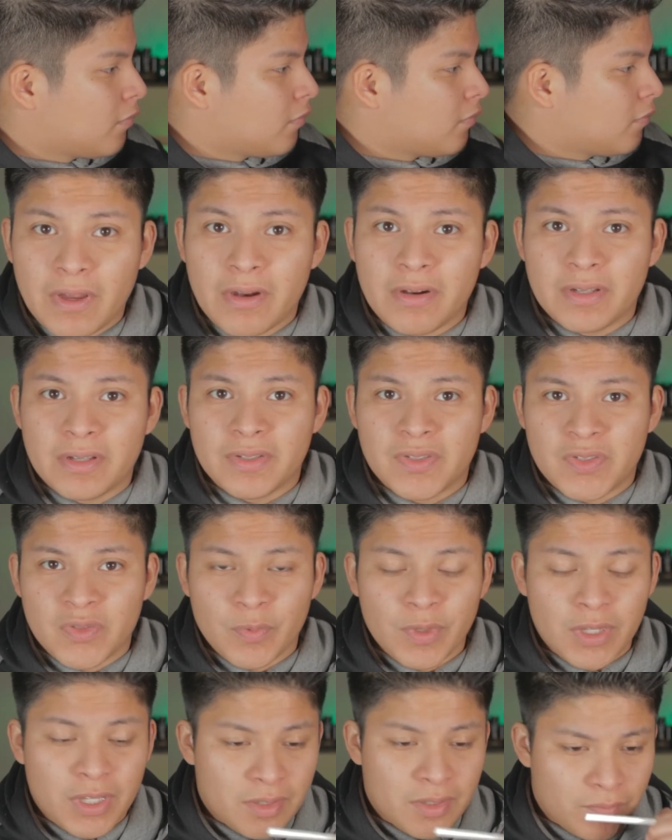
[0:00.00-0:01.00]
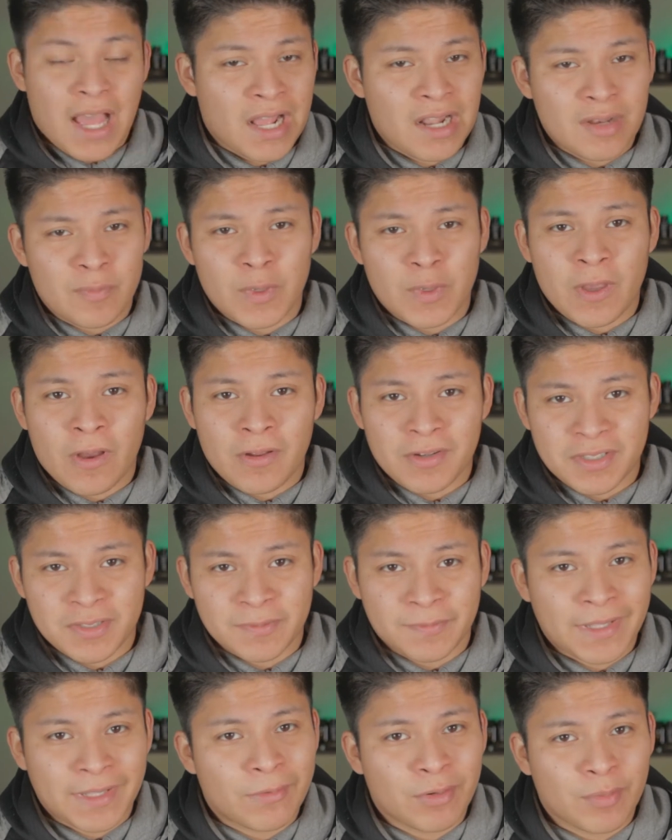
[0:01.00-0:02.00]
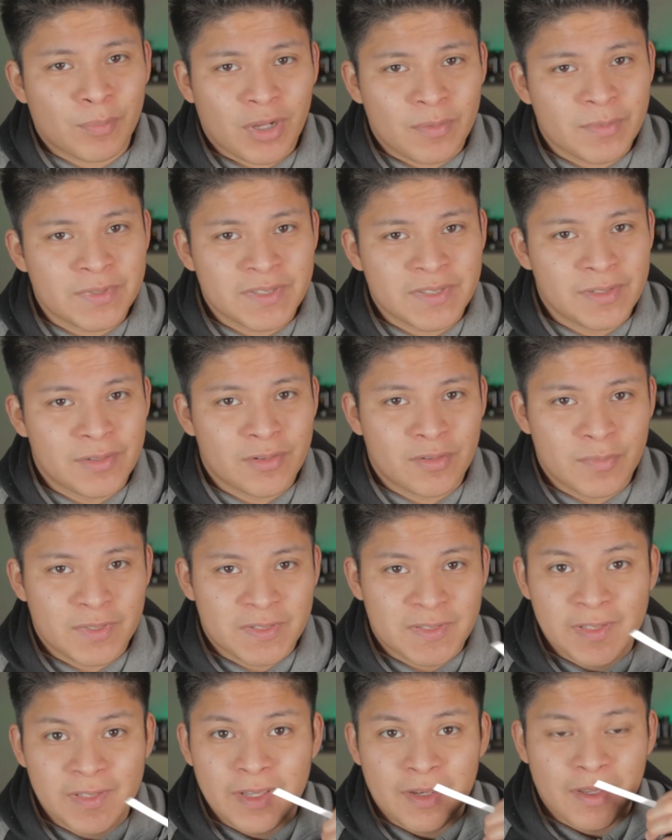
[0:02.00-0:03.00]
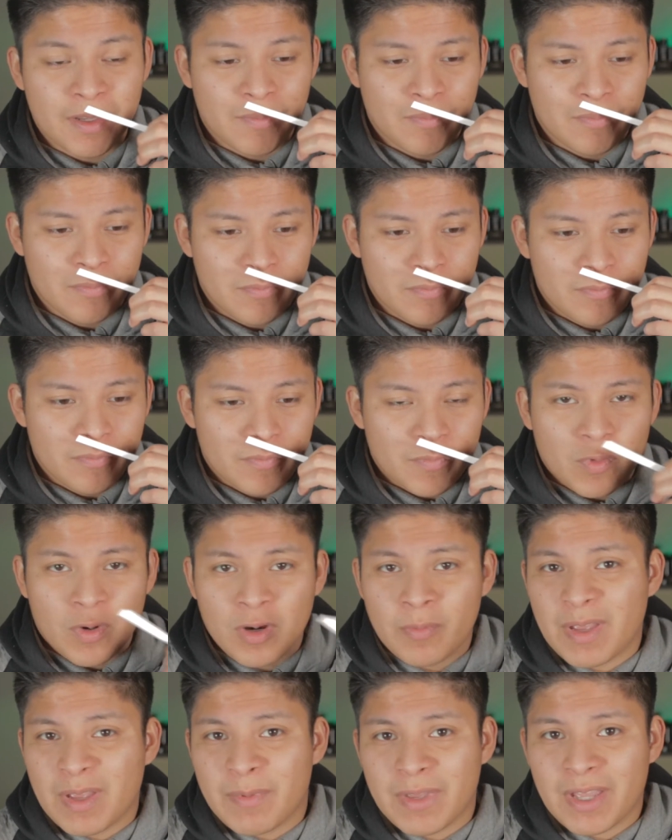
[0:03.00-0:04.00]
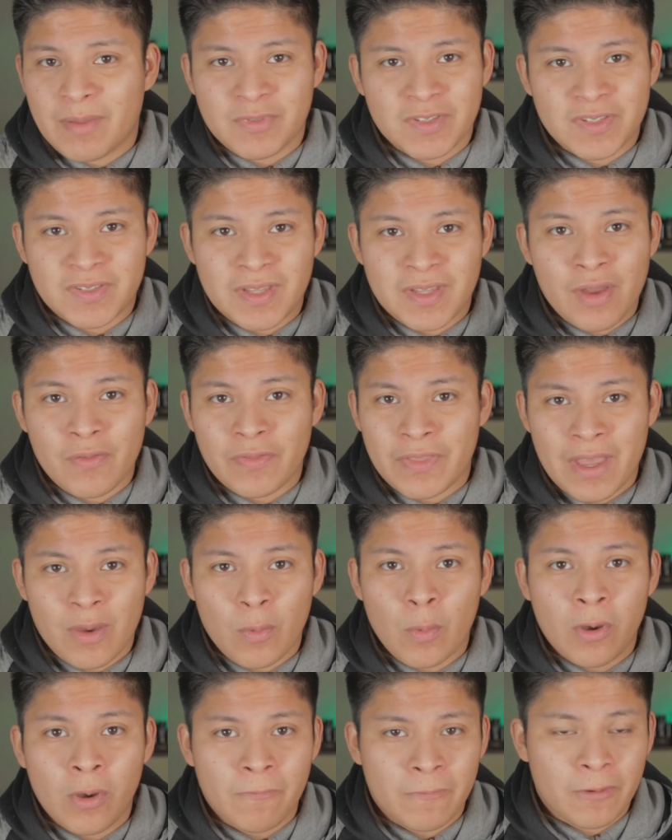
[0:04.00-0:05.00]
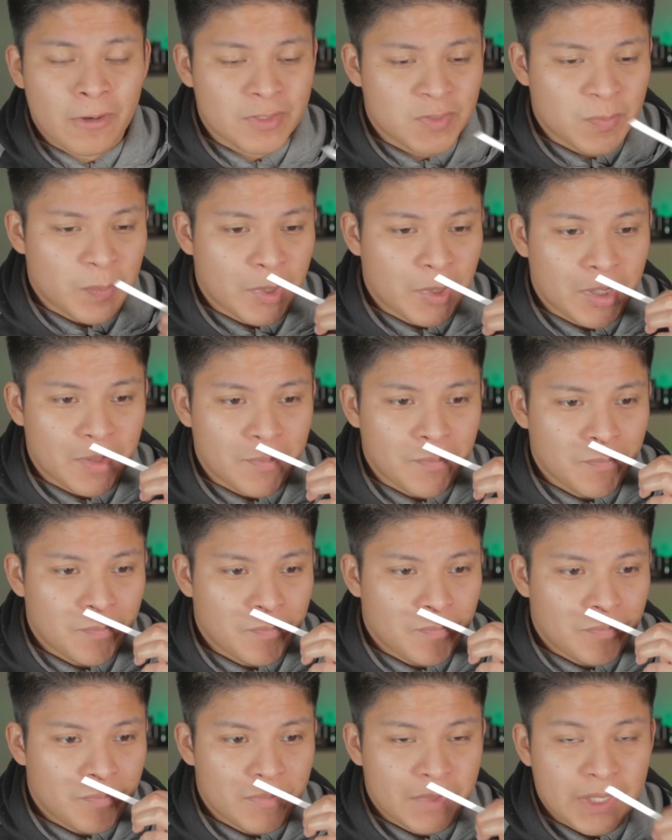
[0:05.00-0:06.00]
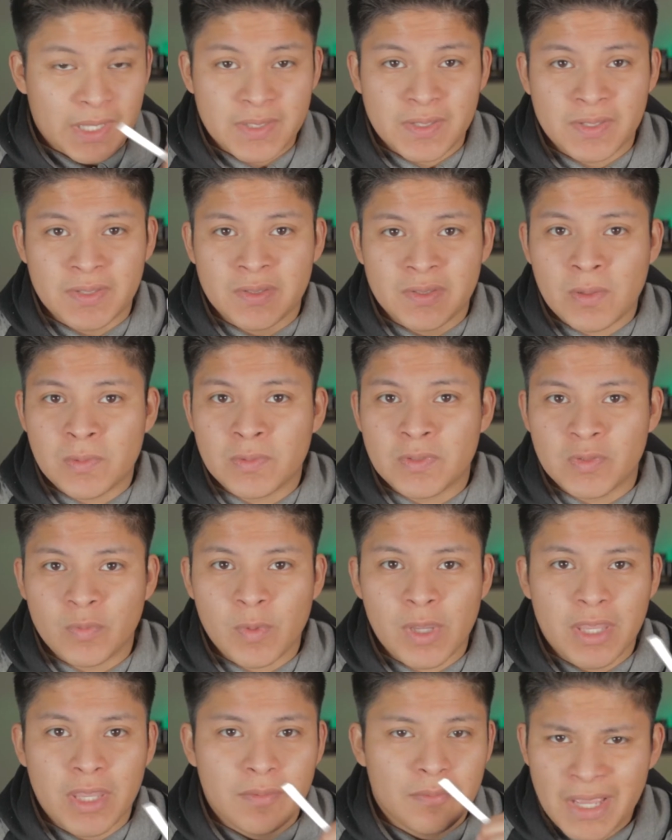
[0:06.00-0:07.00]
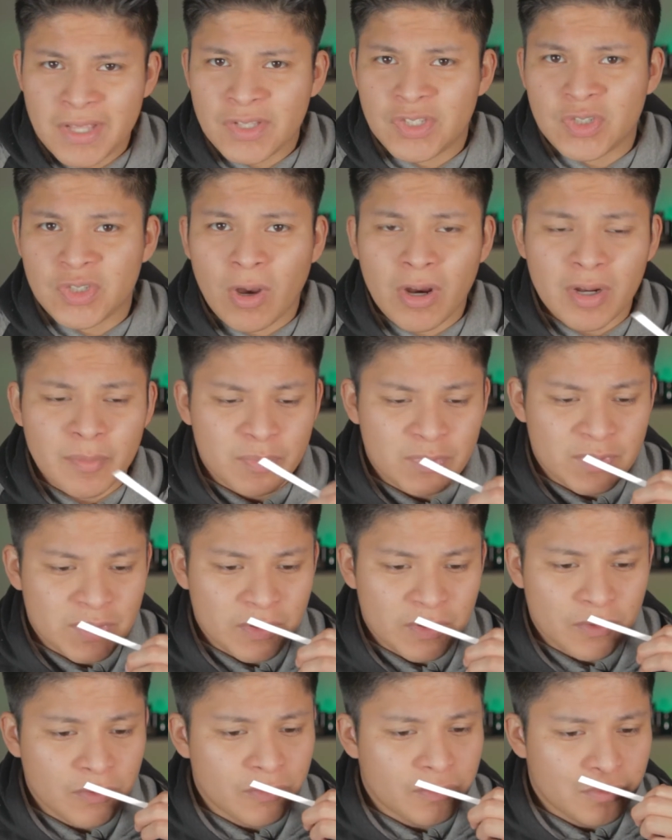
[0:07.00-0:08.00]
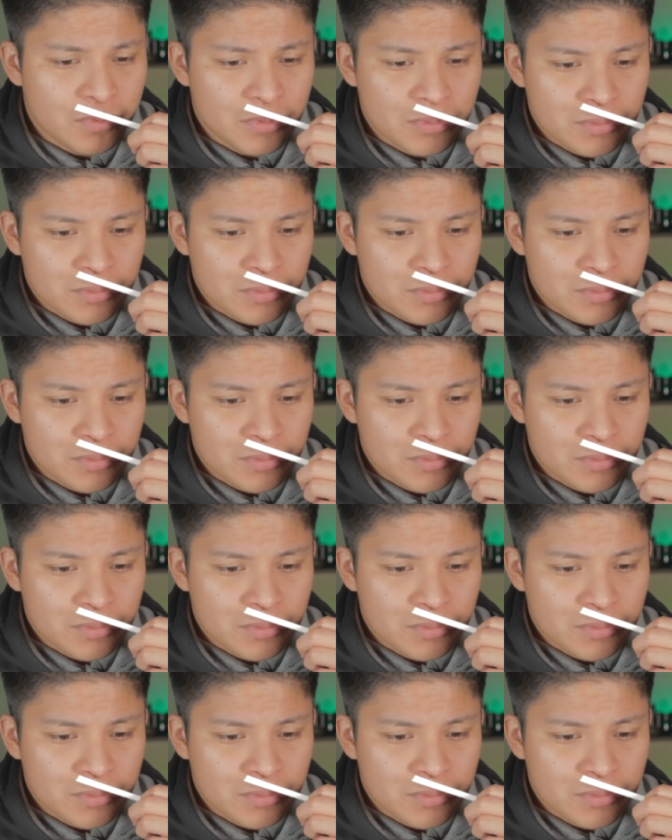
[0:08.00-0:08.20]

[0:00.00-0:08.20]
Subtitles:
Very sweet. I gotta be honest, Flower Bomb is a little misleading, or maybe I'm just not that well versed, but this is so sweet and sharp too.